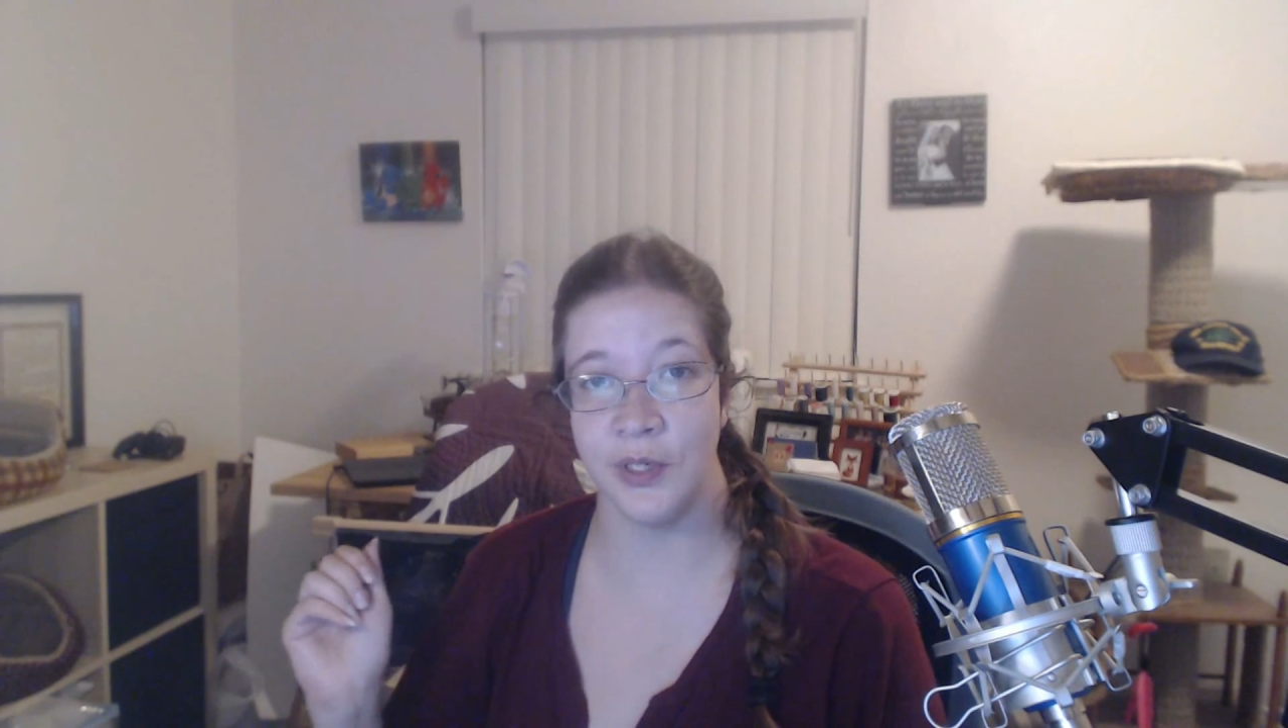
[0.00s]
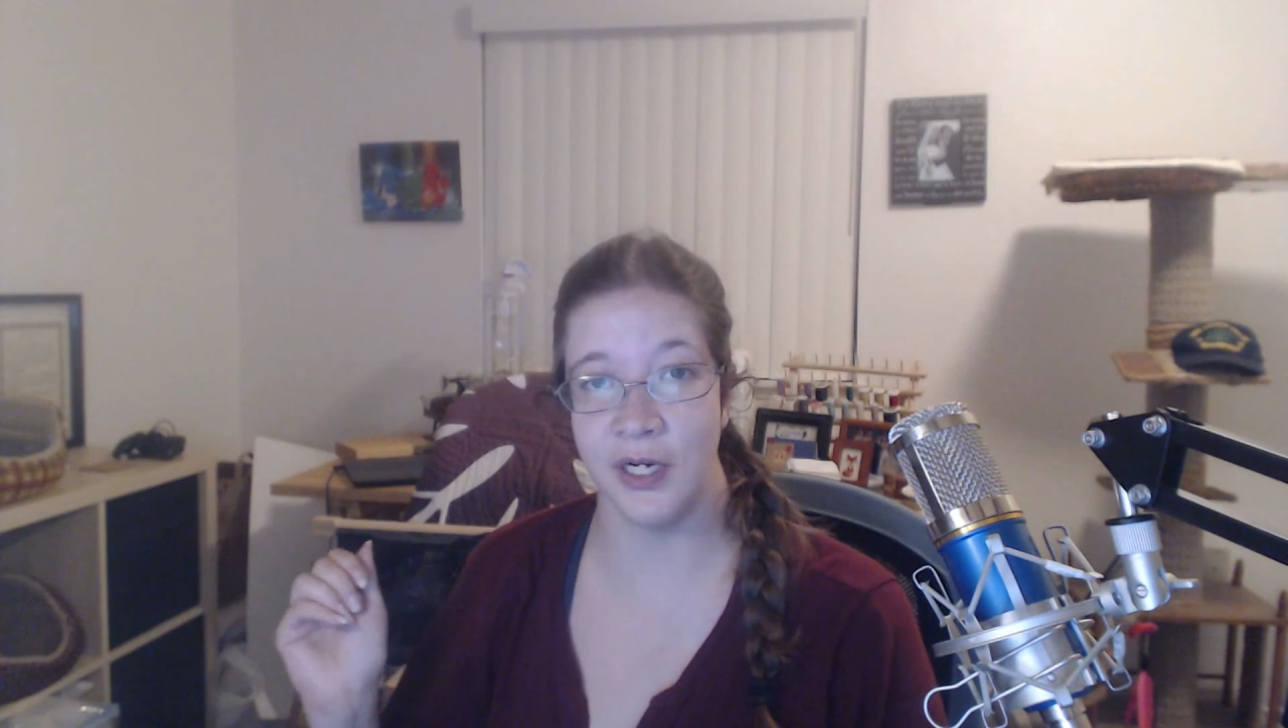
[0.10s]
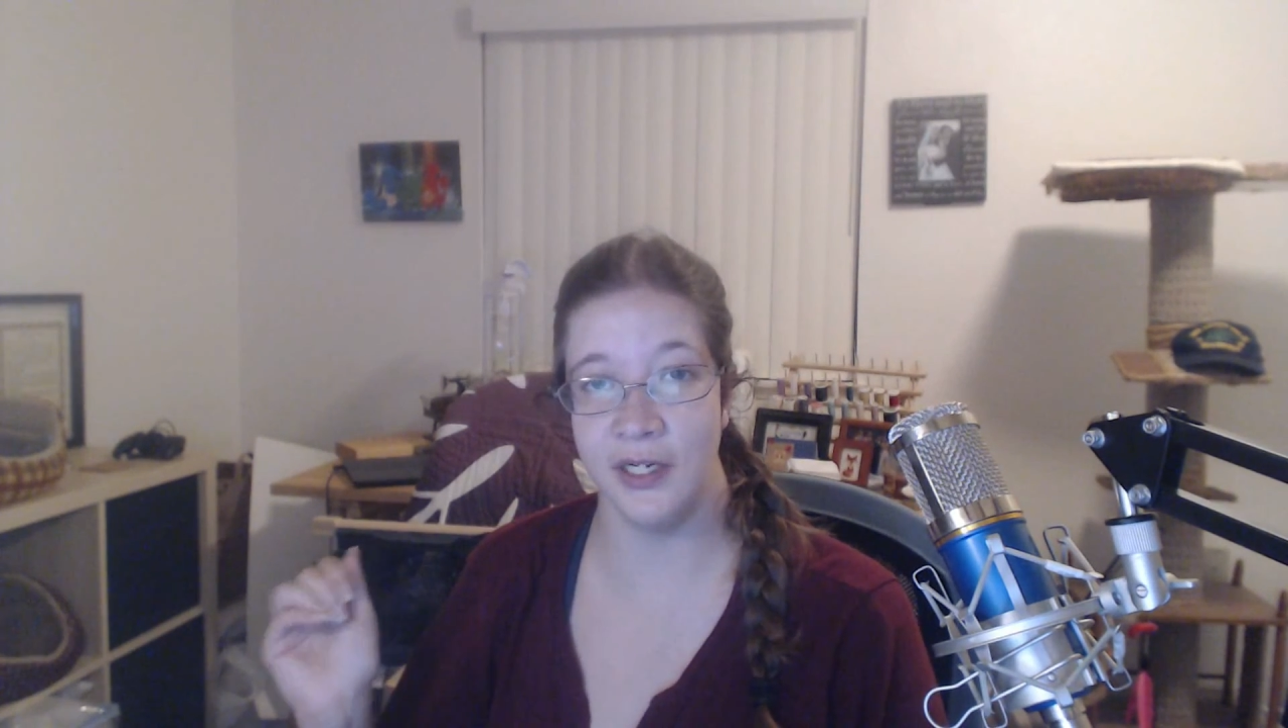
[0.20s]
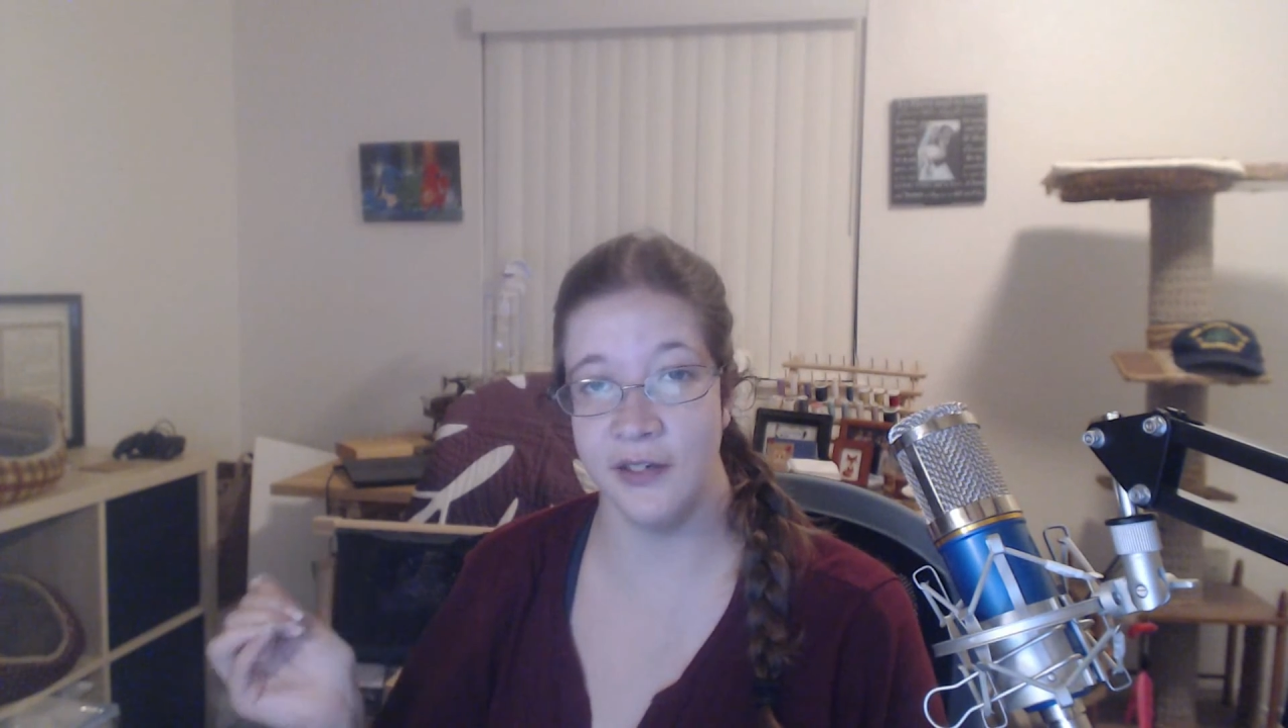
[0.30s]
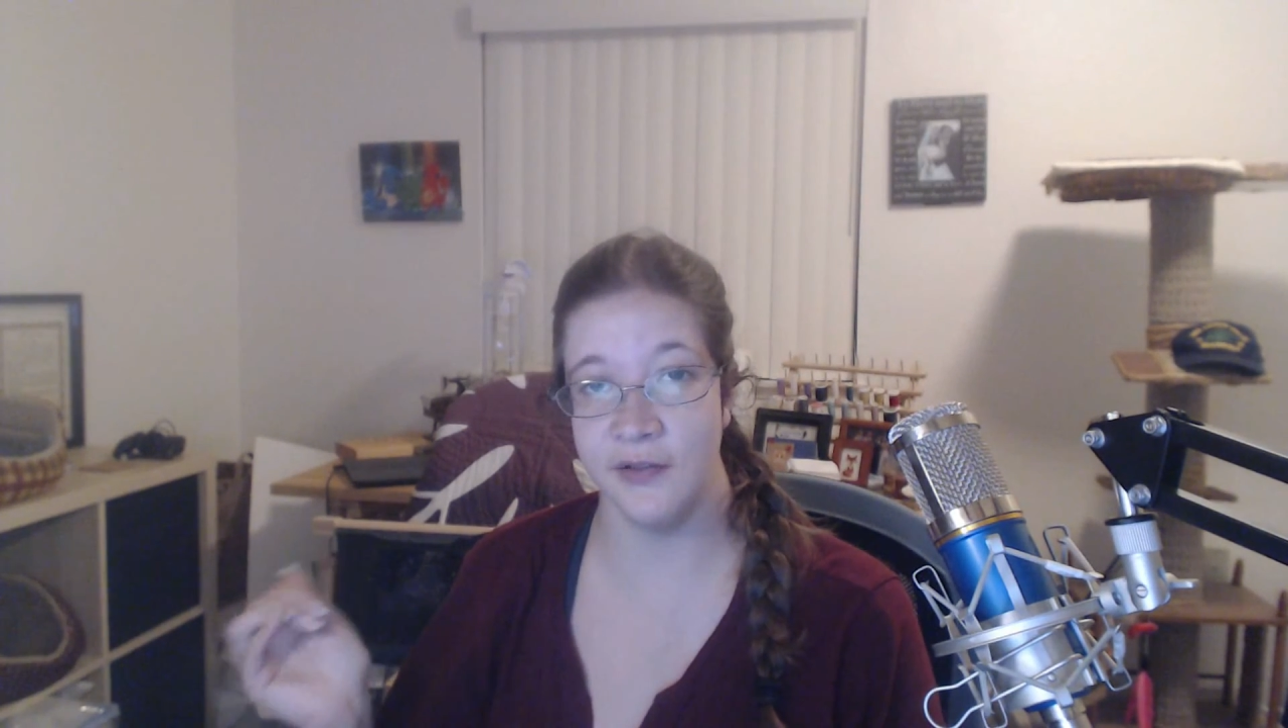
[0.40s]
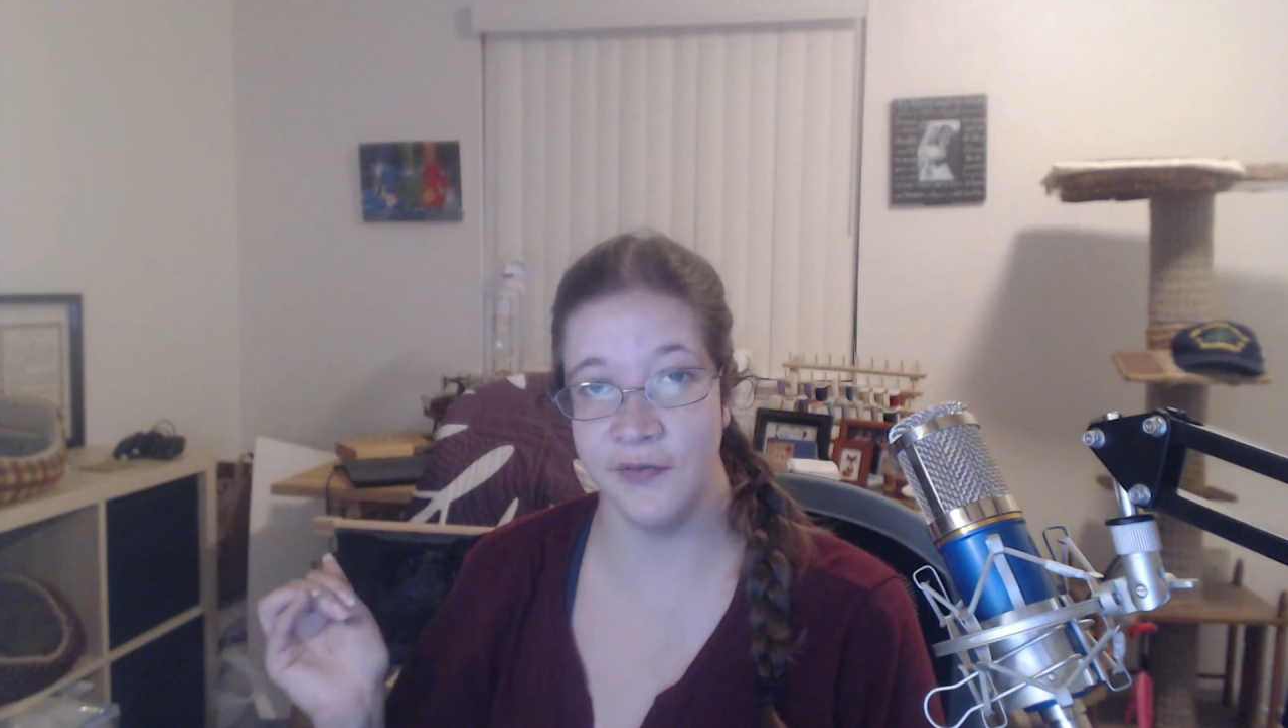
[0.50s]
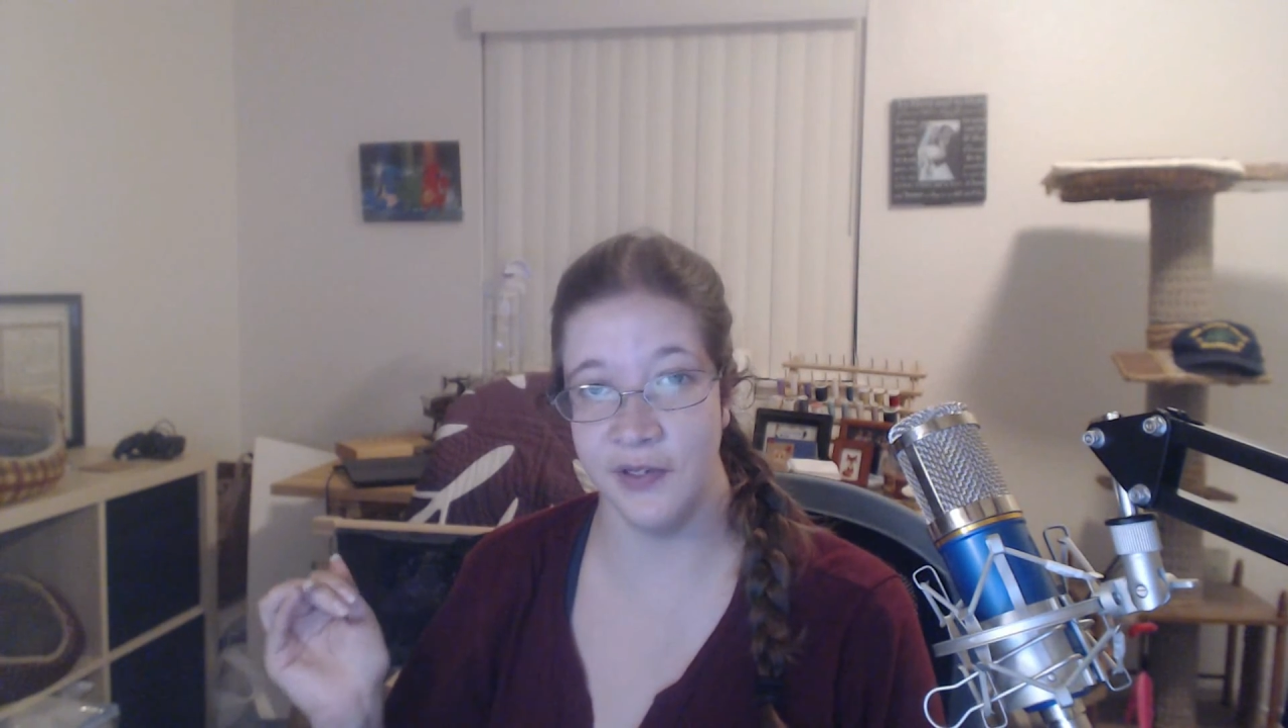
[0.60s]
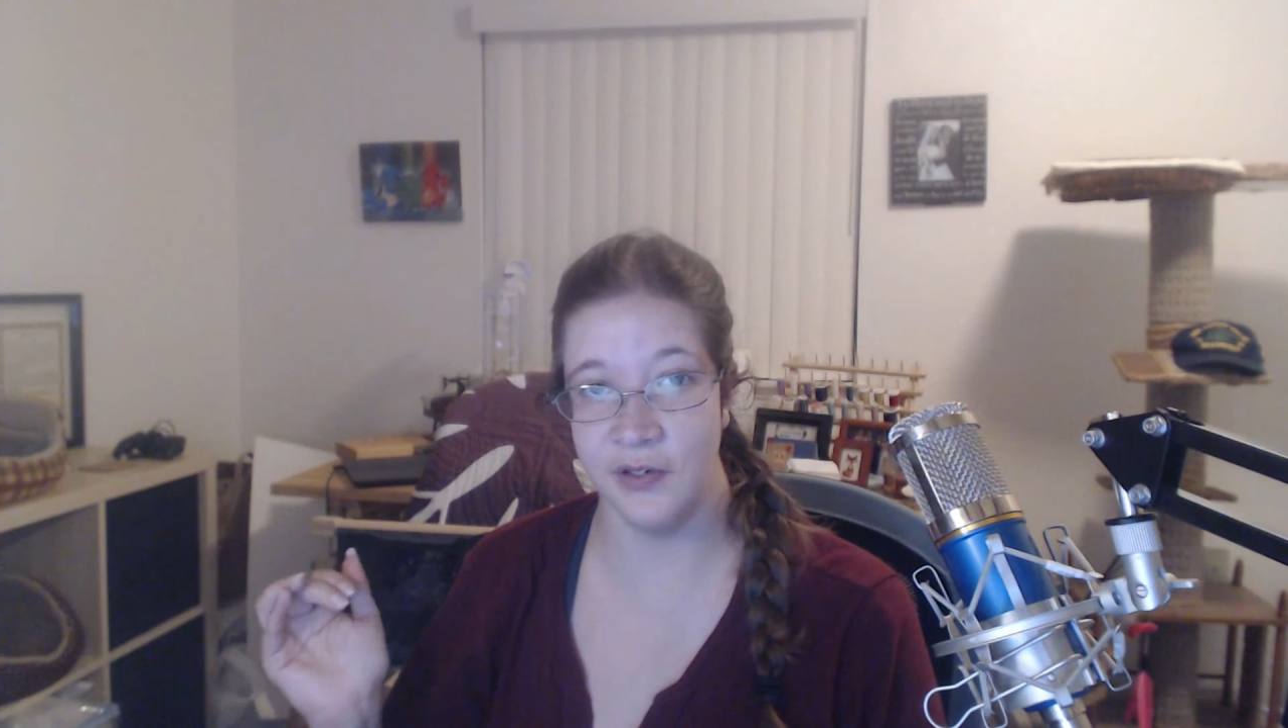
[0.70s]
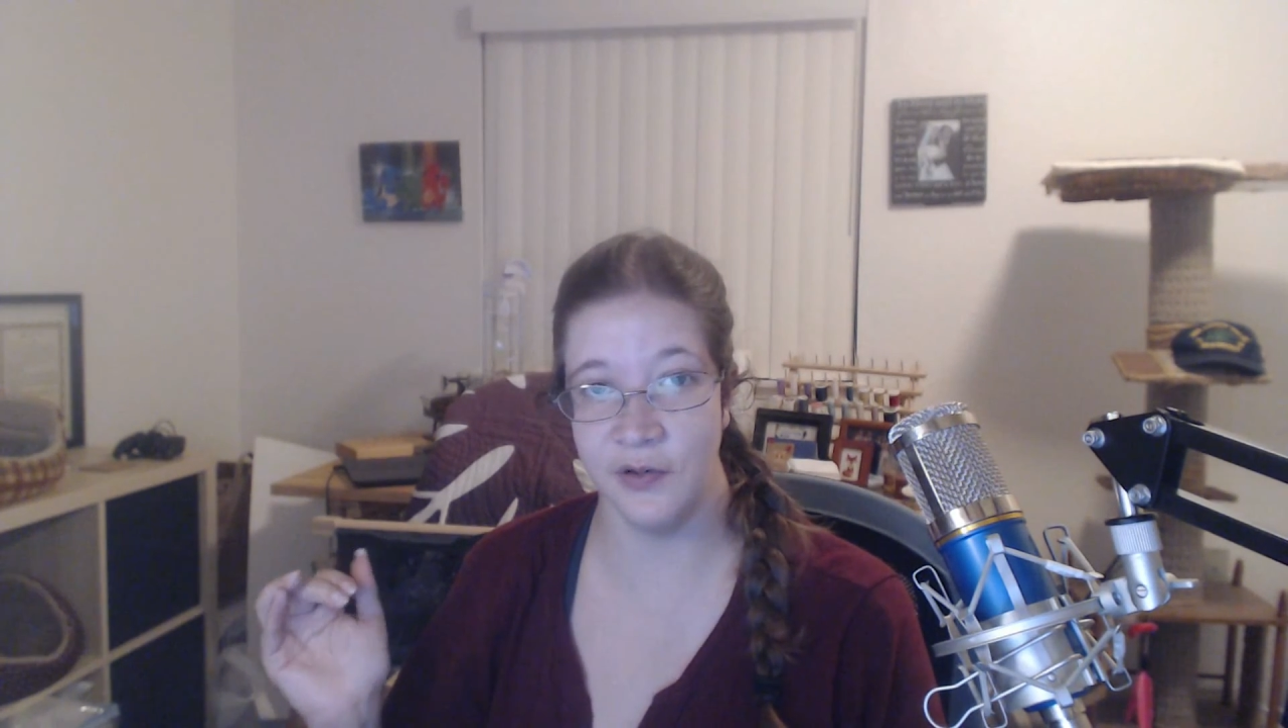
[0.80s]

kind of an